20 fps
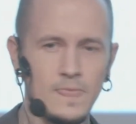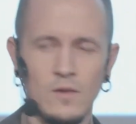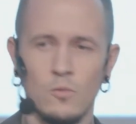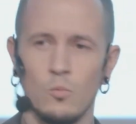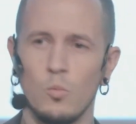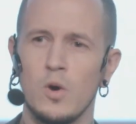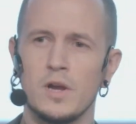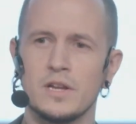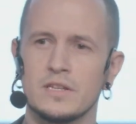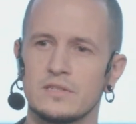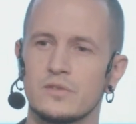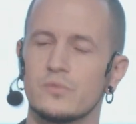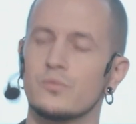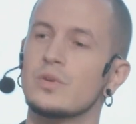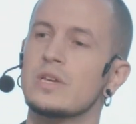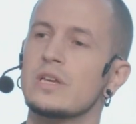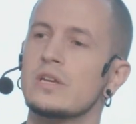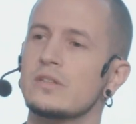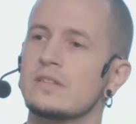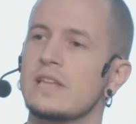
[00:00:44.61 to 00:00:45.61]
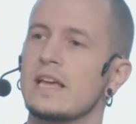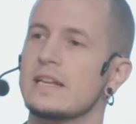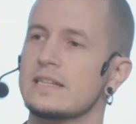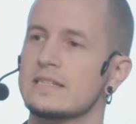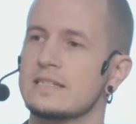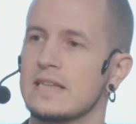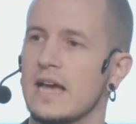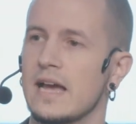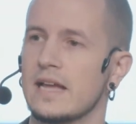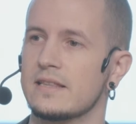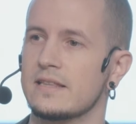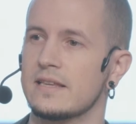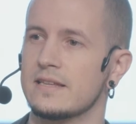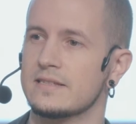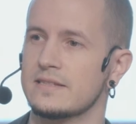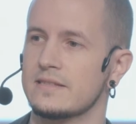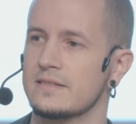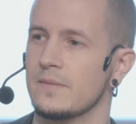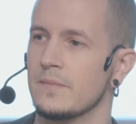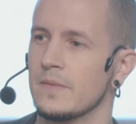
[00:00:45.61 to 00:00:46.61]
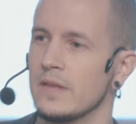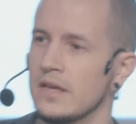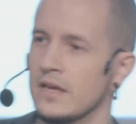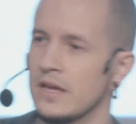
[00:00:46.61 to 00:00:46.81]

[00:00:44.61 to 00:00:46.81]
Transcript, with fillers: What is a real data scientist?